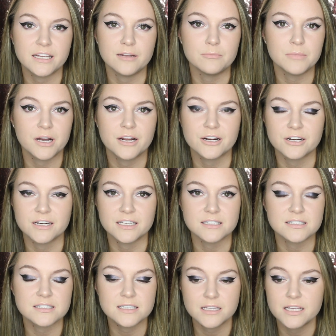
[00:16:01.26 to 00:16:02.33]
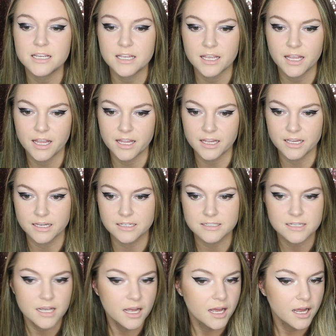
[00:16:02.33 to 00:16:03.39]
and modern and sleek,
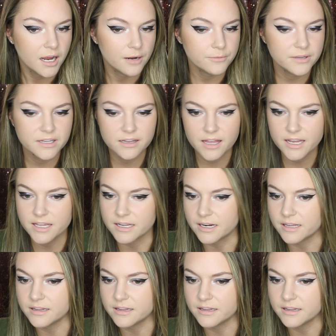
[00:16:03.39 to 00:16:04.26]
and I really like it.